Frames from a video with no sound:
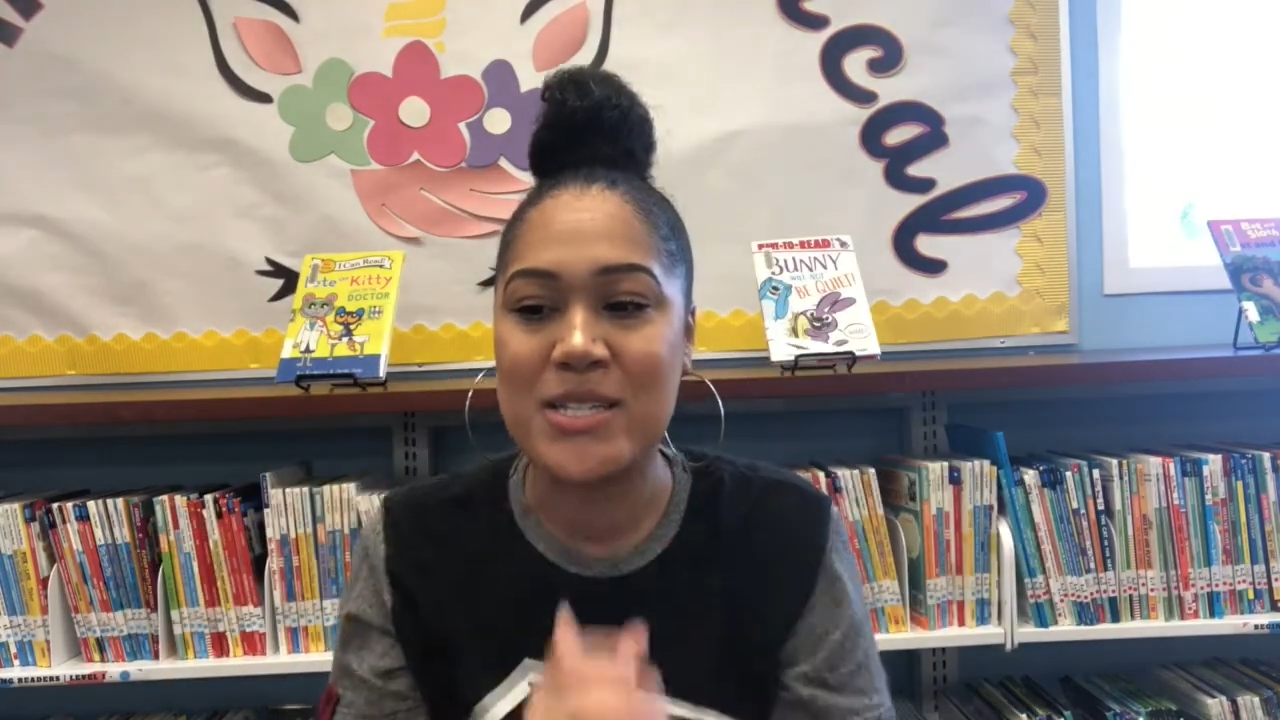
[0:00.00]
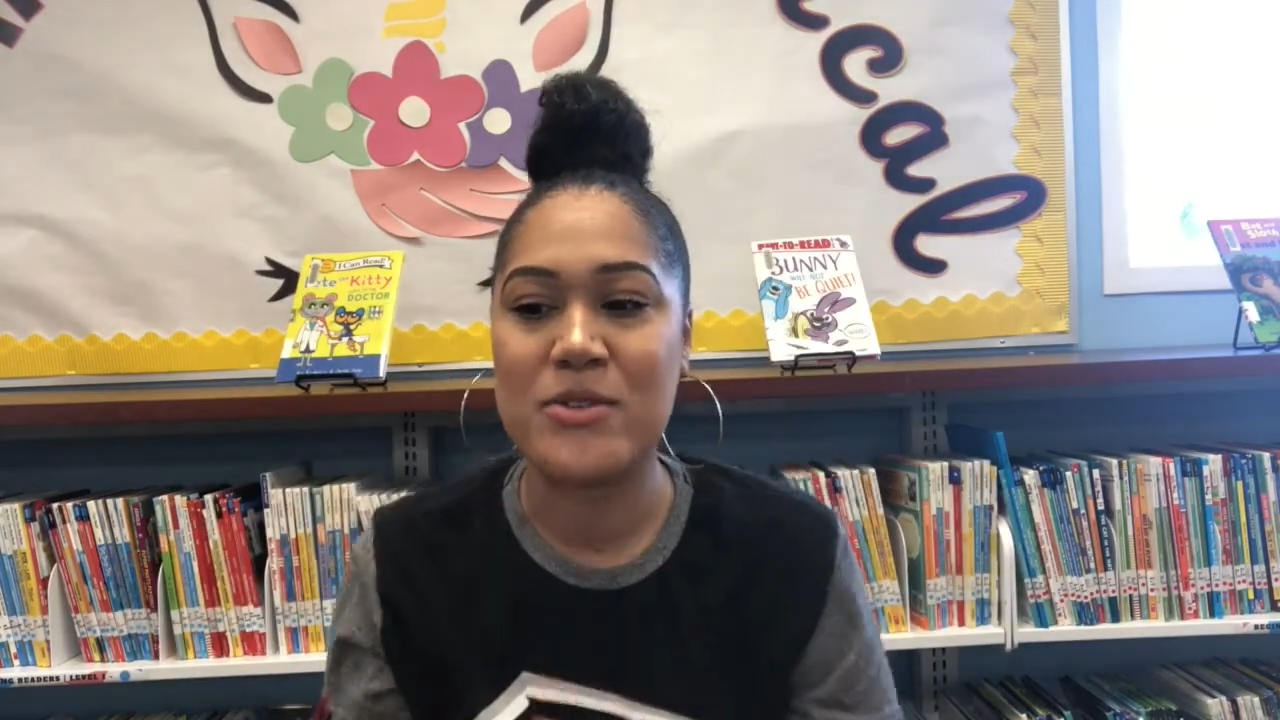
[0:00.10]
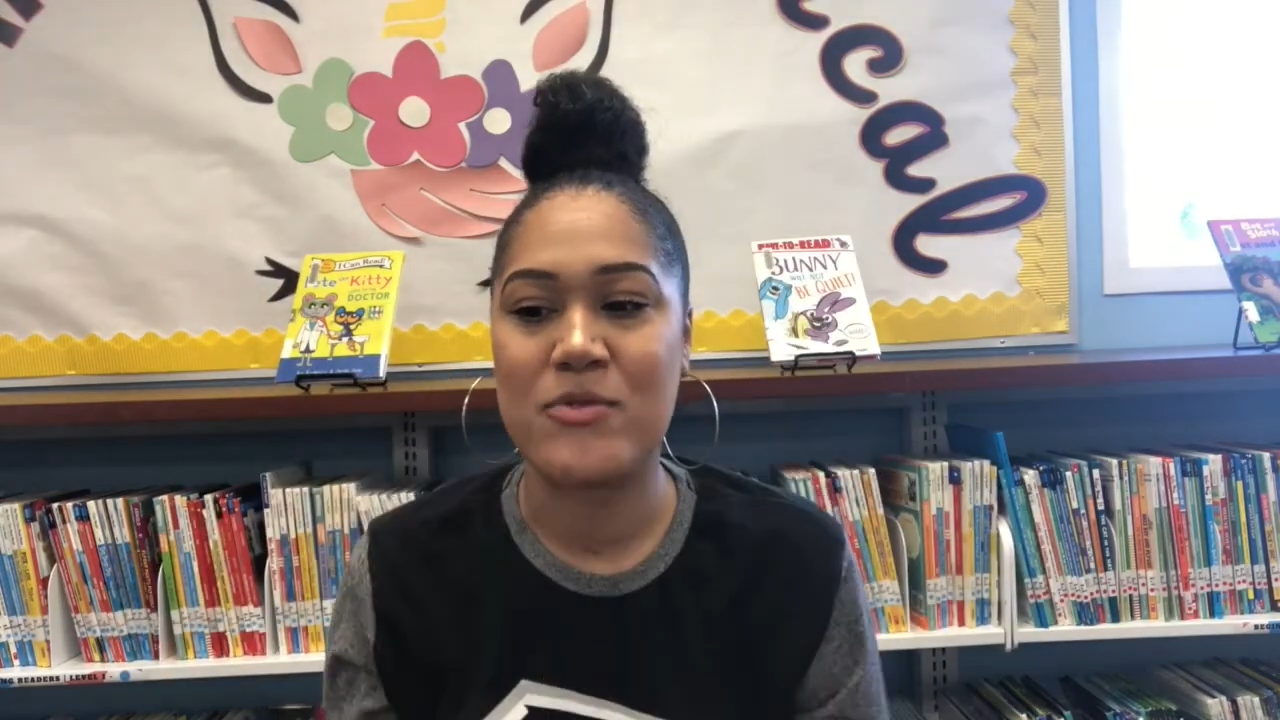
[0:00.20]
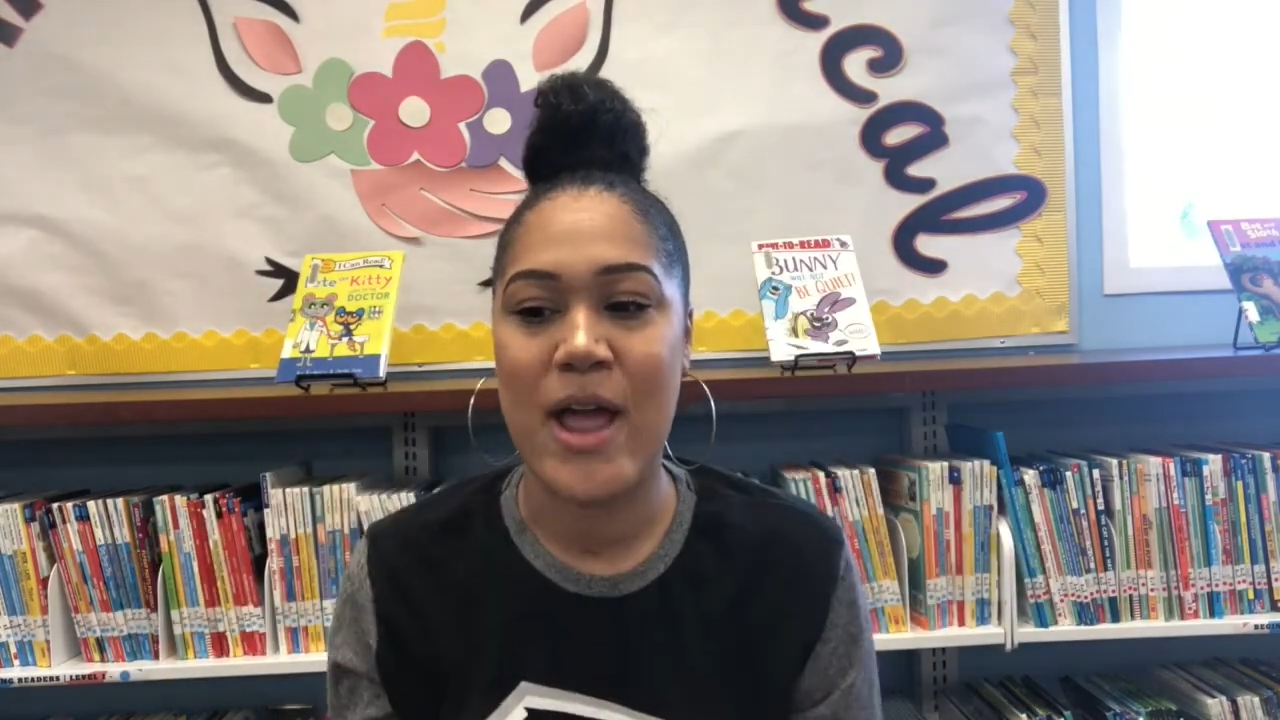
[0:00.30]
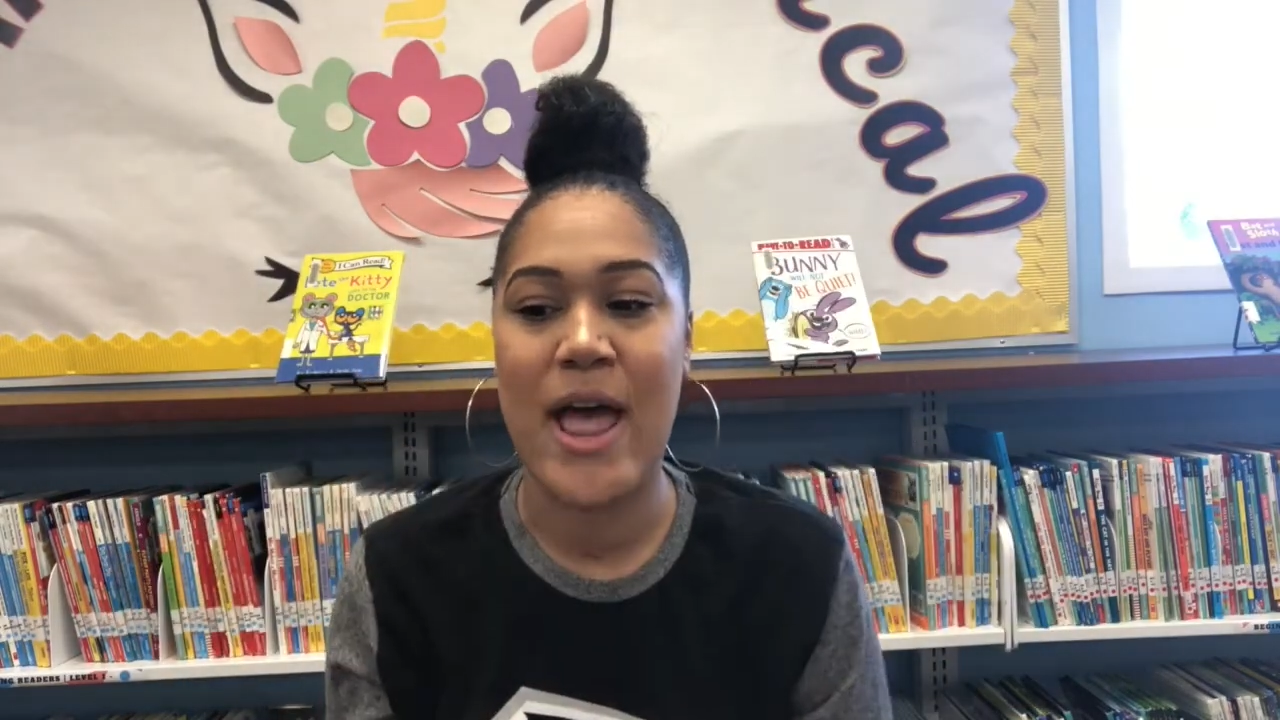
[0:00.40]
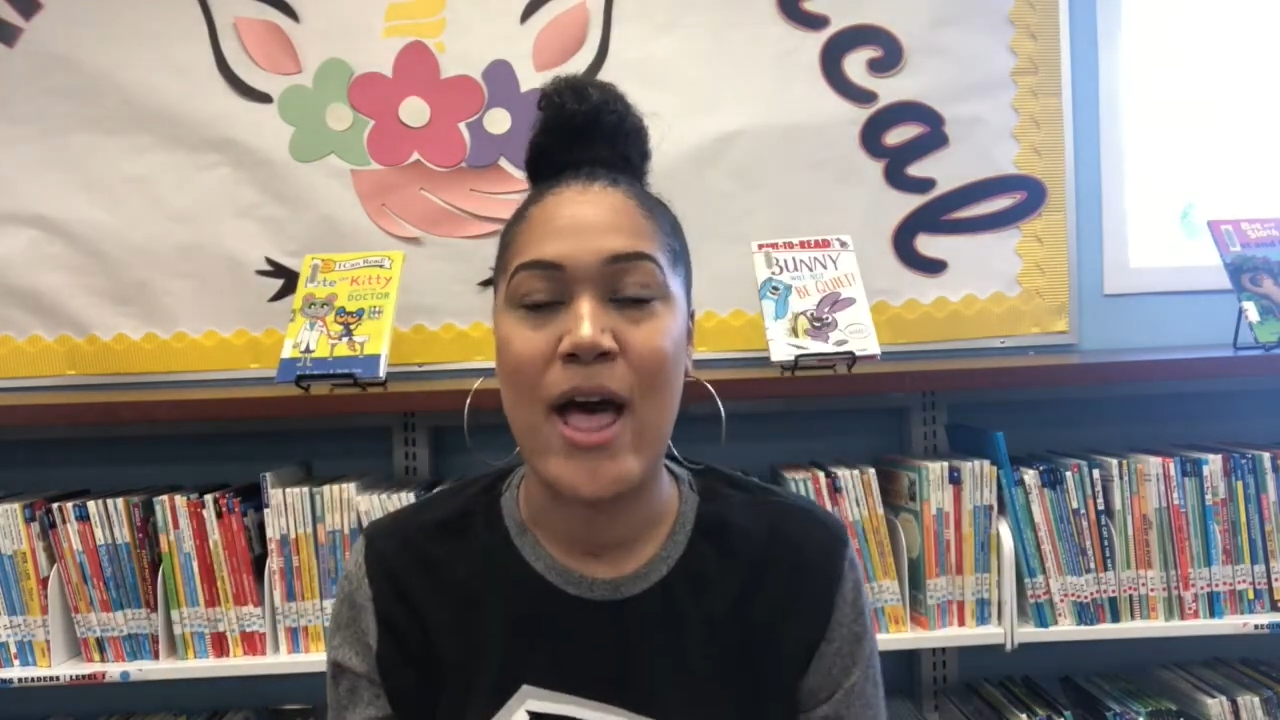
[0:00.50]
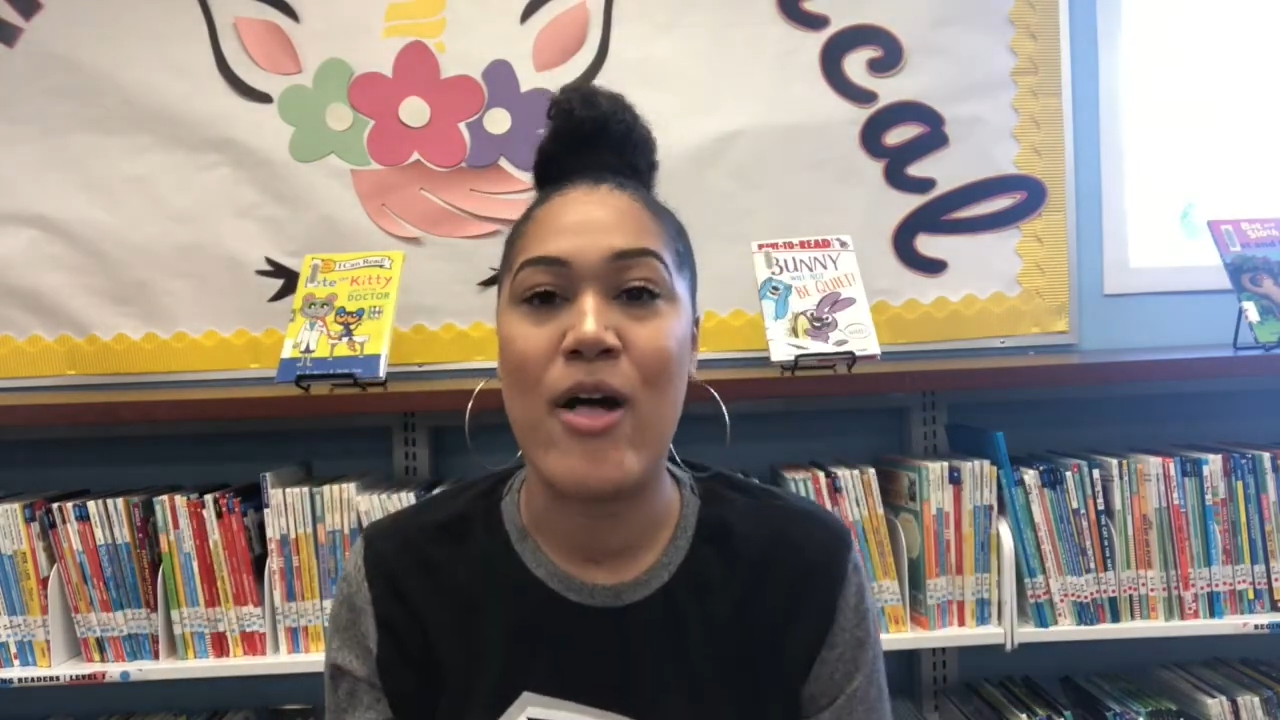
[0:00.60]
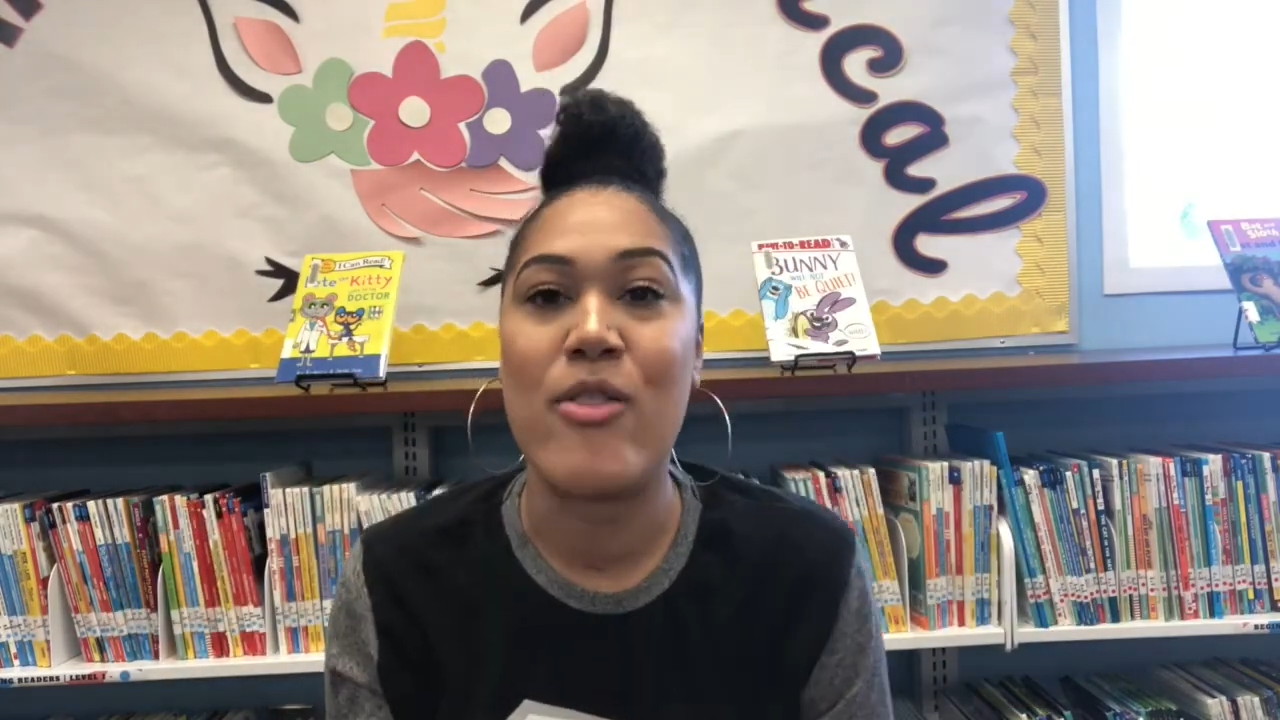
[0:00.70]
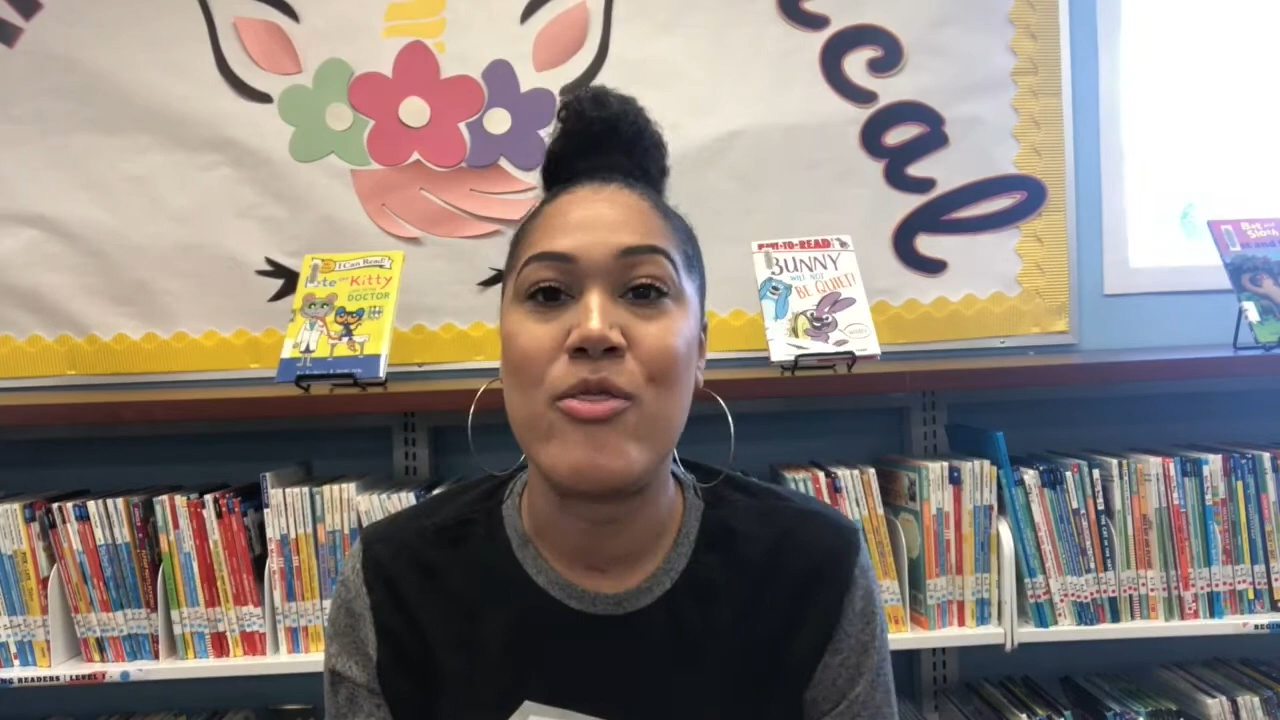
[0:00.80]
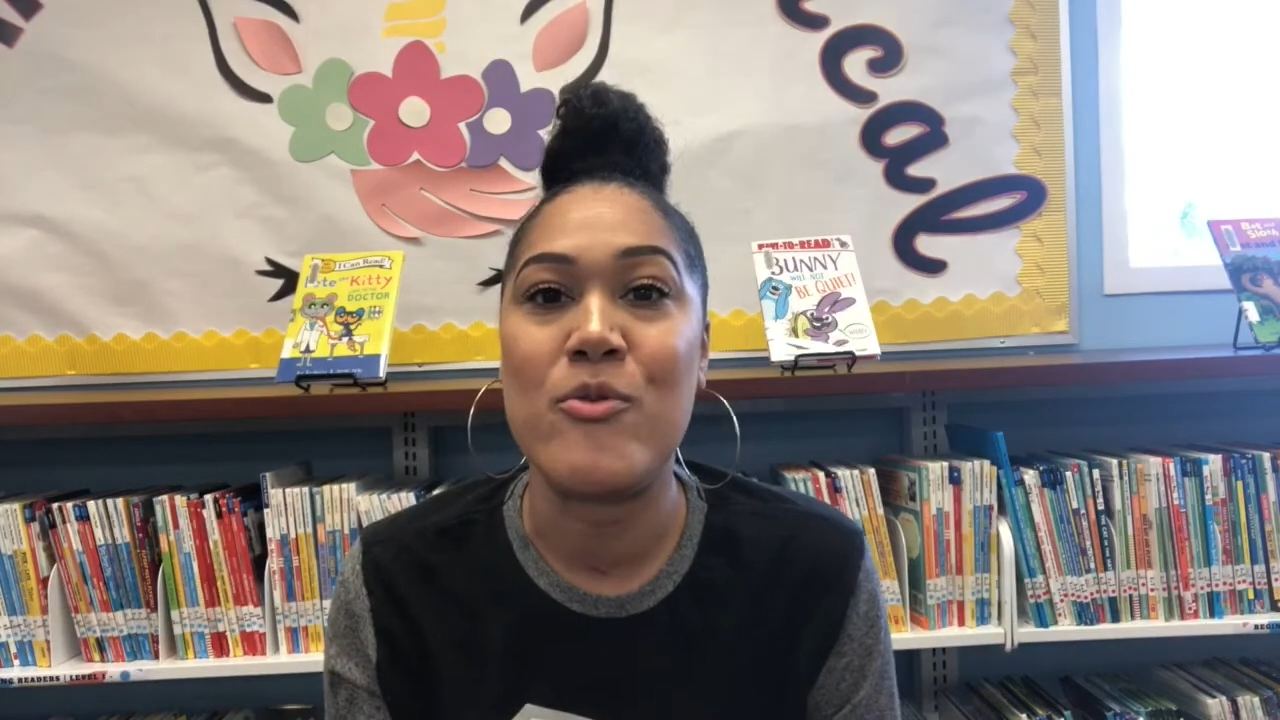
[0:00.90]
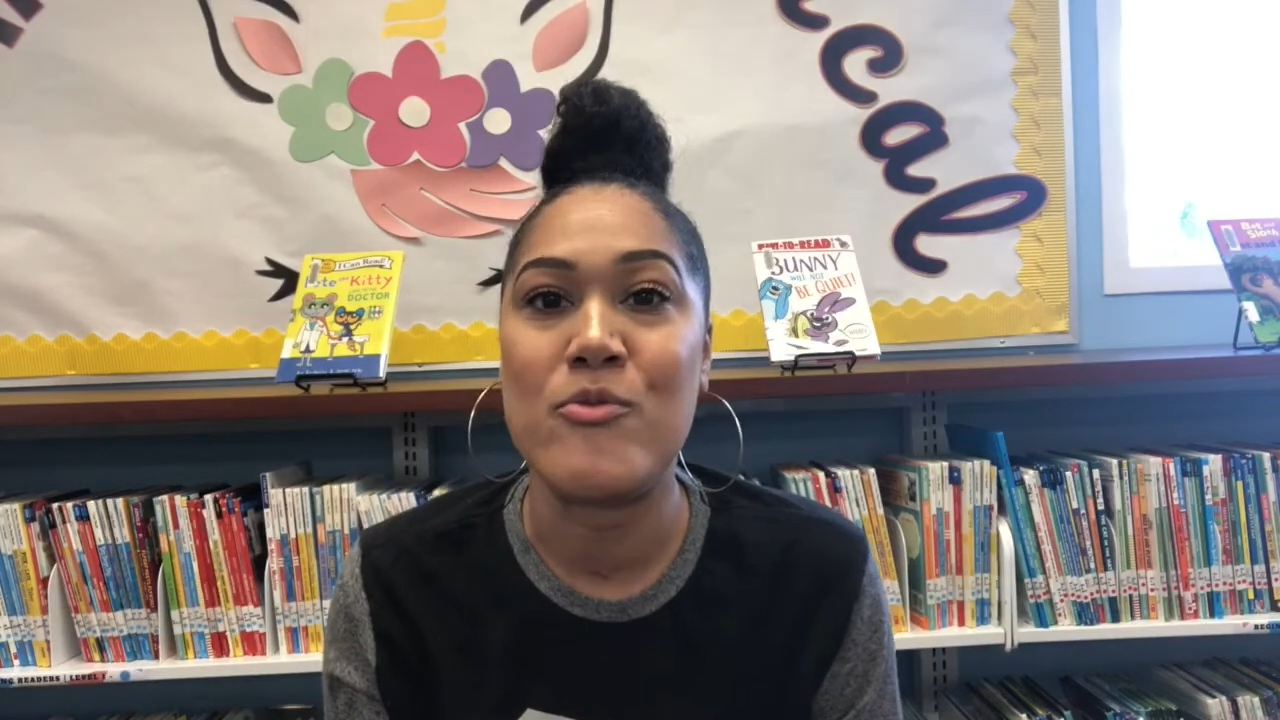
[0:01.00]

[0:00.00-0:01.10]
around the